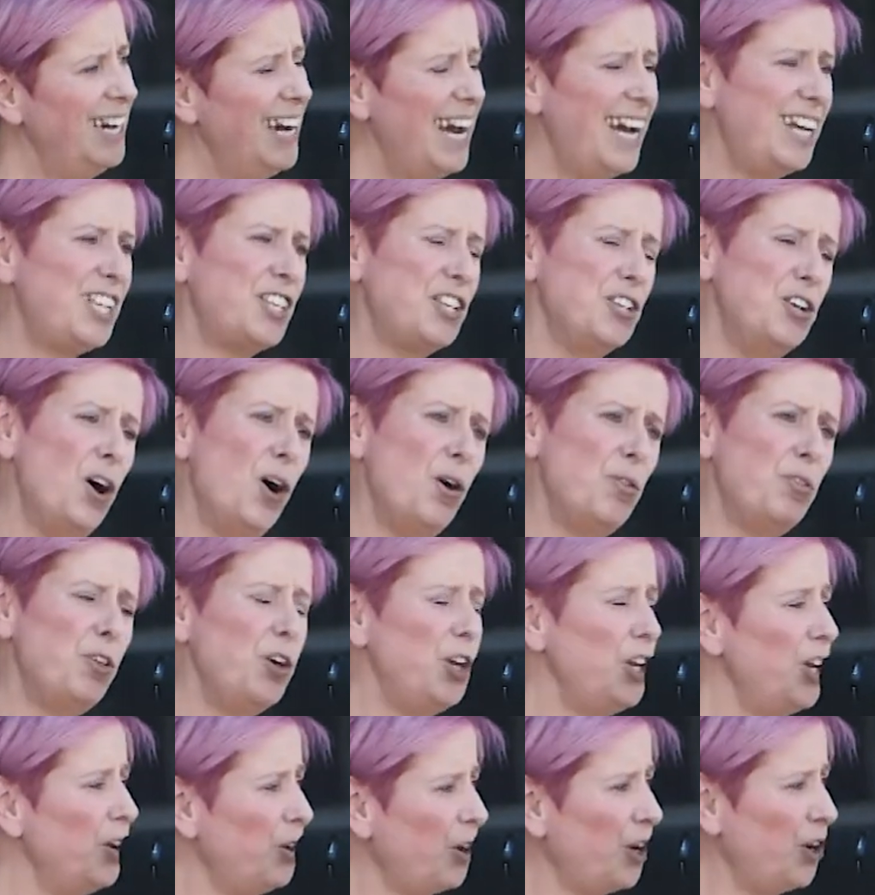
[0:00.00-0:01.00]
it's not
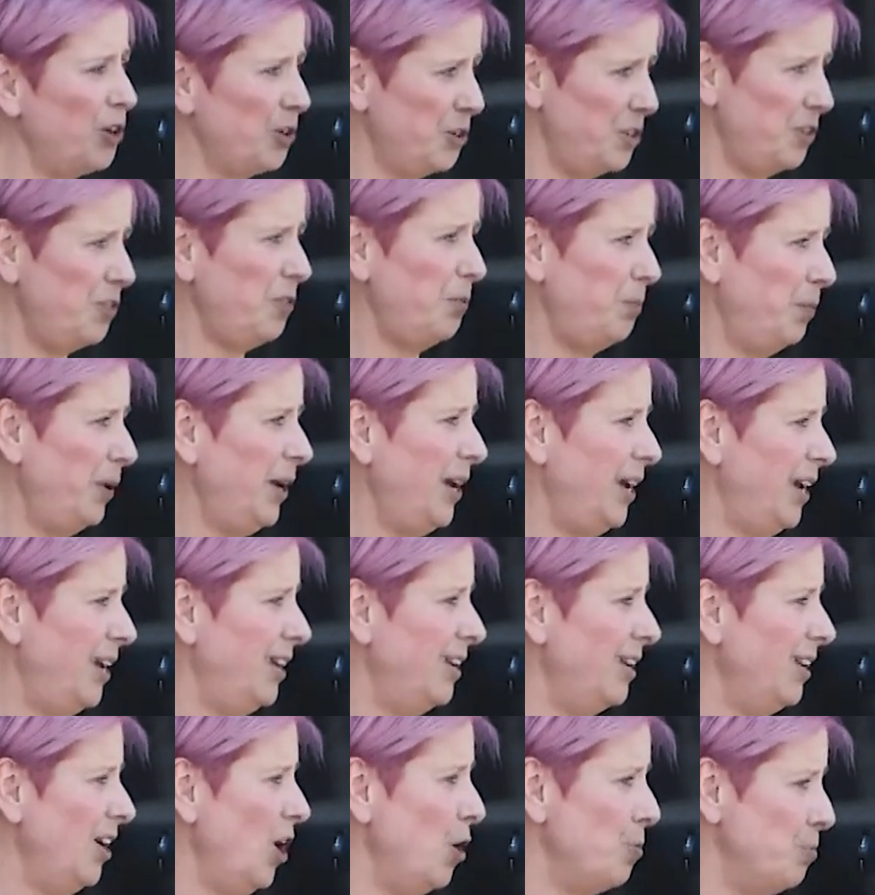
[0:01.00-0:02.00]
that you could have
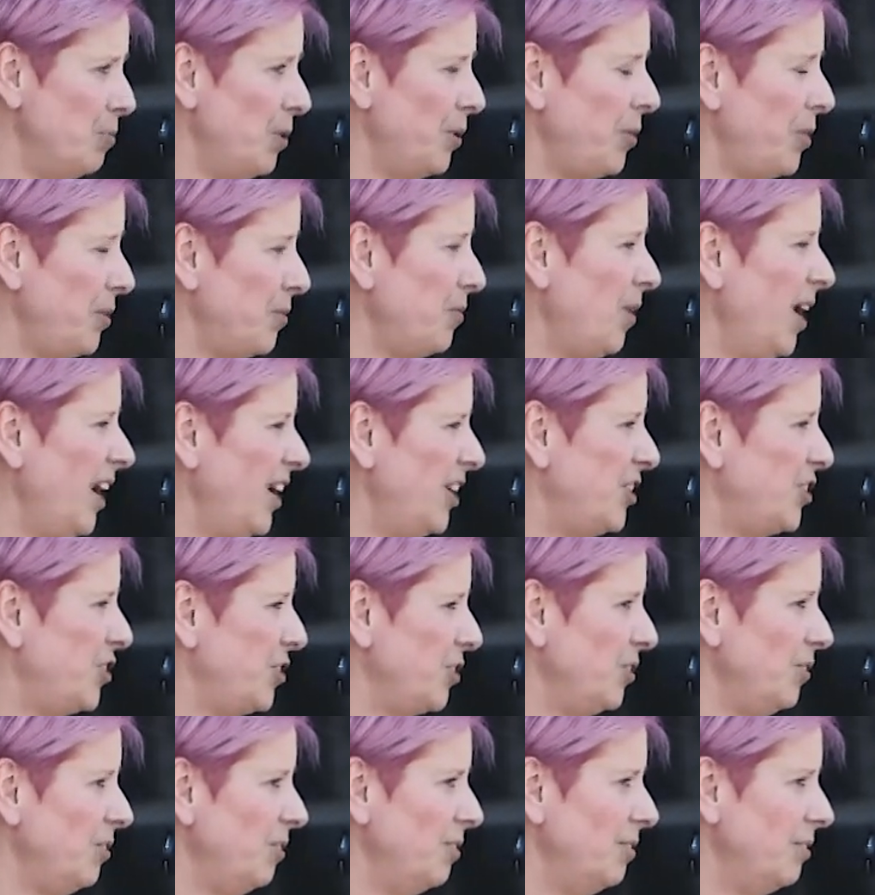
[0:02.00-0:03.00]
been a mother,
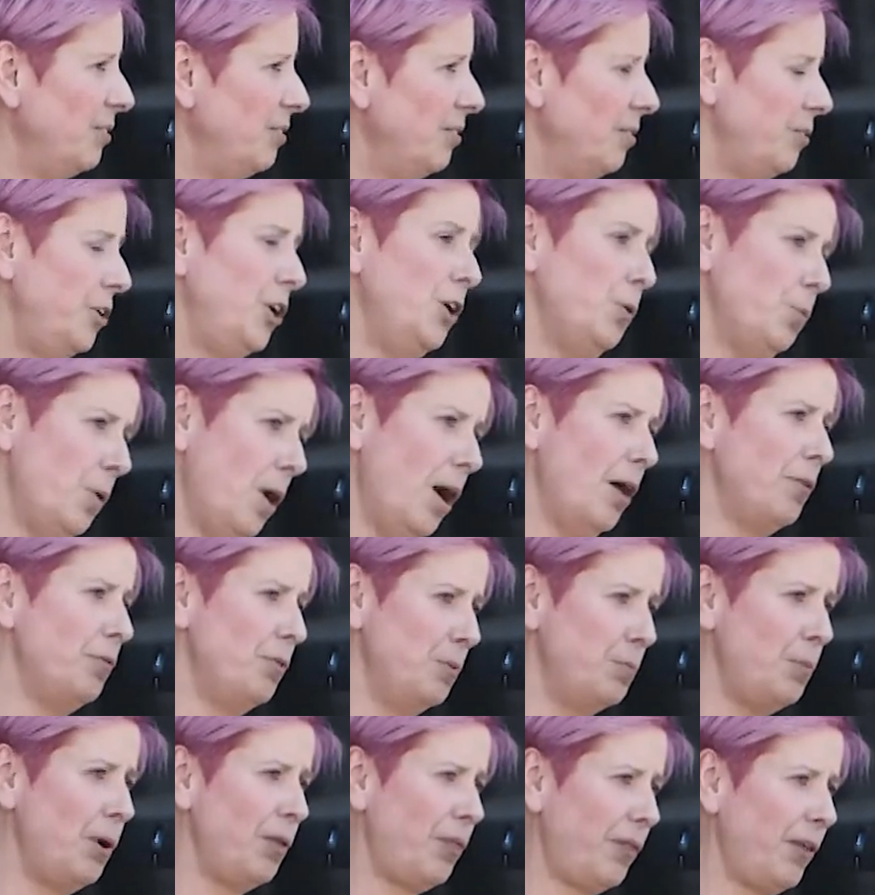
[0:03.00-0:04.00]
Rachel. You are
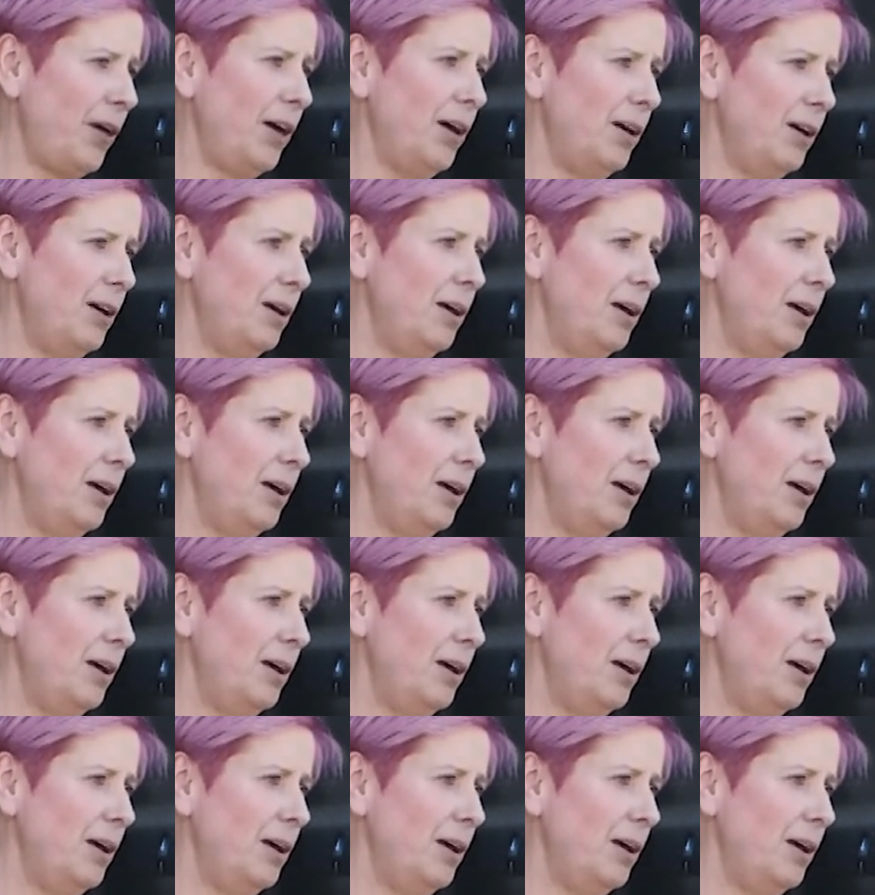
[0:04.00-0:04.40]
a mother.